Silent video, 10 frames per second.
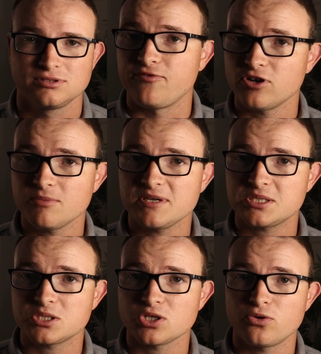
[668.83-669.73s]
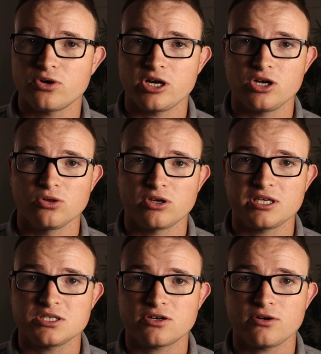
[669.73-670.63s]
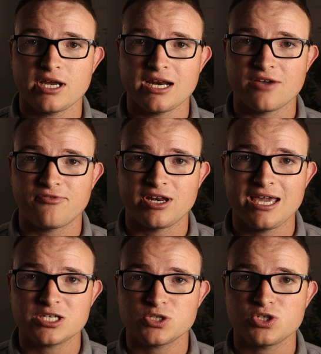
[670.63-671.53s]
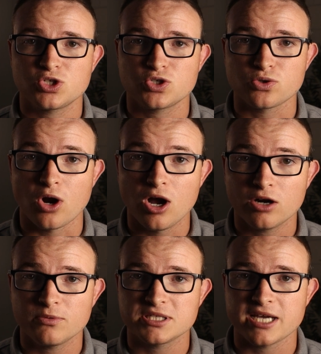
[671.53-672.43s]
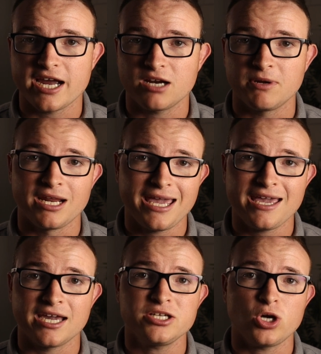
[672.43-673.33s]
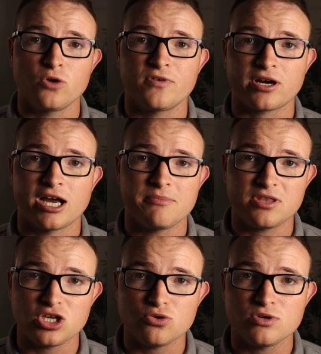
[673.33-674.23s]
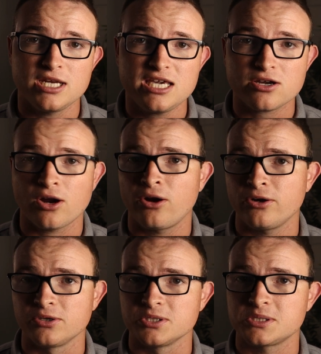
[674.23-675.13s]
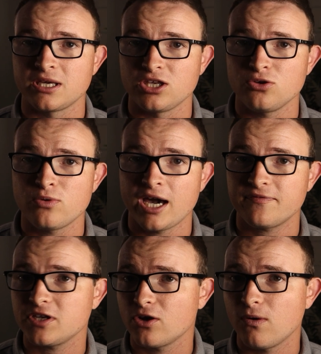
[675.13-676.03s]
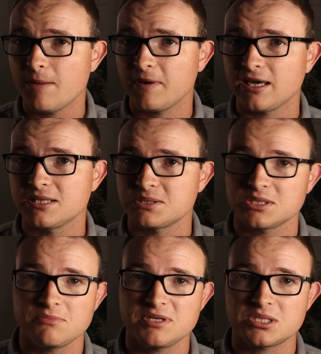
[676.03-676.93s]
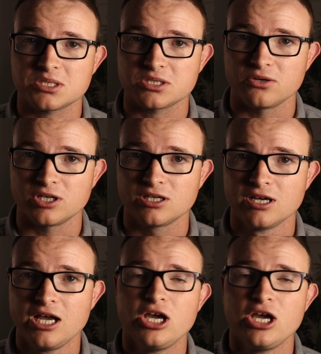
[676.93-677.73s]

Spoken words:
If you're a business owner and you're looking to create a financially strong retirement and overcome the unique hurdles that you have to go up against as a business owner,